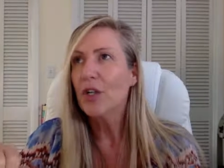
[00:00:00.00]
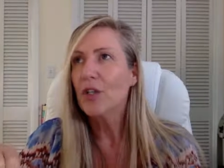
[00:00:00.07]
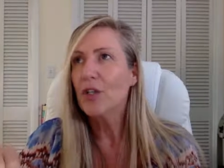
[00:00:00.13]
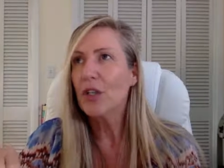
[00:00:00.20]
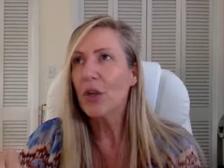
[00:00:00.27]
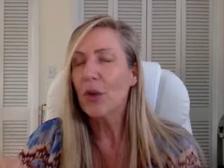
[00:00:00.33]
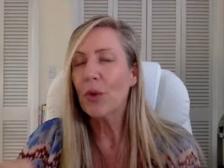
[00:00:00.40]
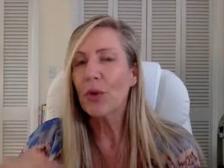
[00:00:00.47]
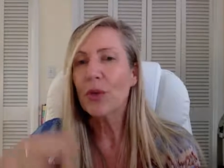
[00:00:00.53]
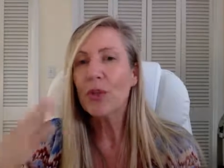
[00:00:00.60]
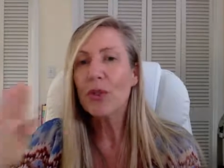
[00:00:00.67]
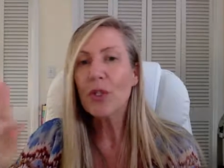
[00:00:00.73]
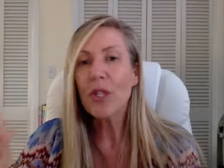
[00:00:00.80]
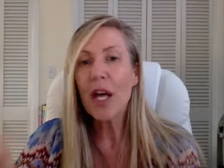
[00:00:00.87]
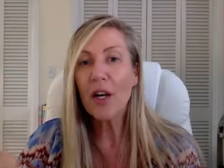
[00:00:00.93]
So
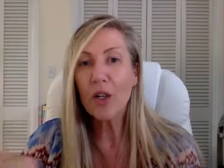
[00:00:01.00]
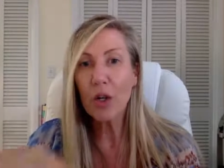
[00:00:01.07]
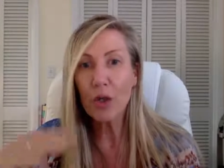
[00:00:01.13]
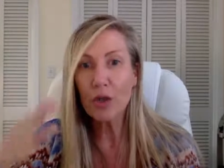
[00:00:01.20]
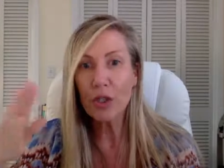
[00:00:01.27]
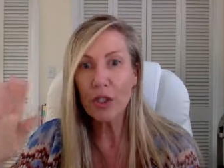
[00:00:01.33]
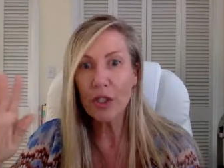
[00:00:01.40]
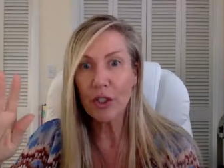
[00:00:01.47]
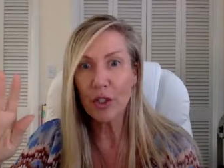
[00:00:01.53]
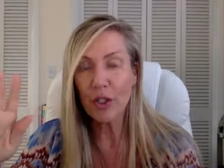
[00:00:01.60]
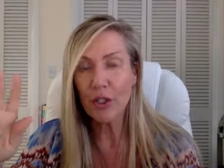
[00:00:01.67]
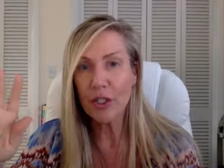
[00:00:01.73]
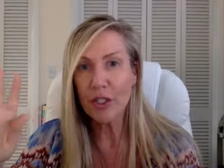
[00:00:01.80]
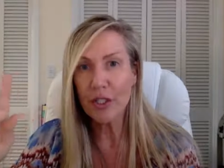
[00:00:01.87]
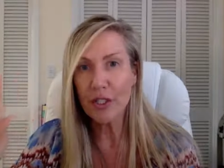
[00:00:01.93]
there's a lot of coaching that
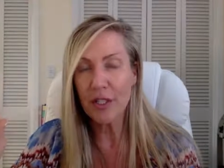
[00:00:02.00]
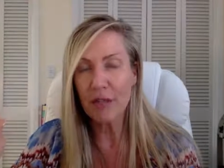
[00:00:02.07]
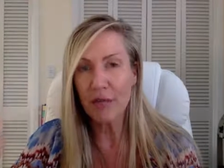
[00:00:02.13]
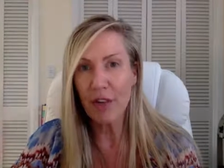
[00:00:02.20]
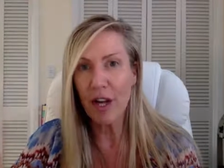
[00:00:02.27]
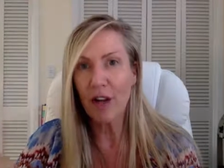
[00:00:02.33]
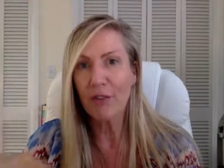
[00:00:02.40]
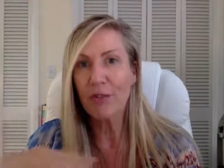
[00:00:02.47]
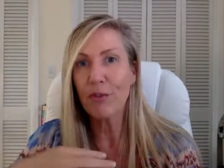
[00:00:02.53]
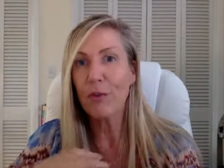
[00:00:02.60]
gets involved.